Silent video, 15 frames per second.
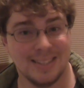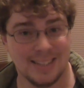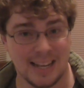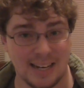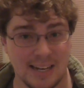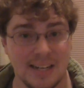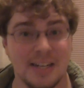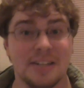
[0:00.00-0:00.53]

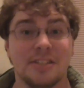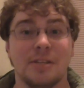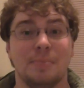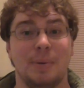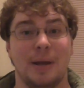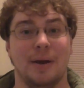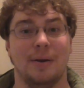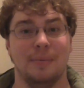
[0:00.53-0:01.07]
they did
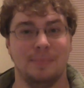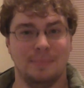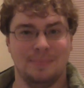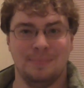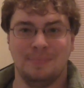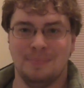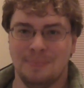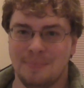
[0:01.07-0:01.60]
disappear
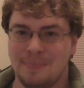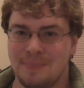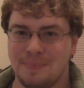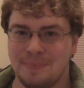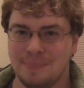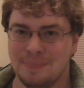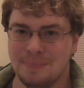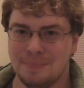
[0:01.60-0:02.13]

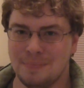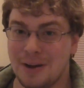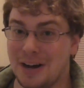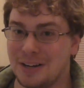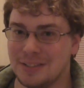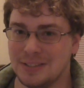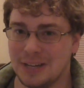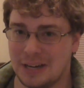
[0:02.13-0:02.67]

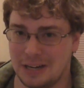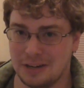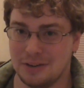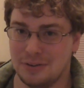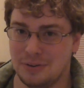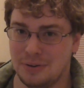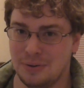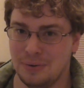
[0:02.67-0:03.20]
onto
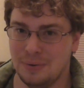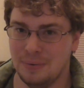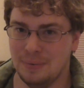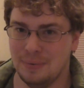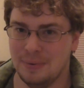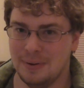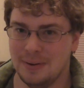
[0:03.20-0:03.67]
Ahch-To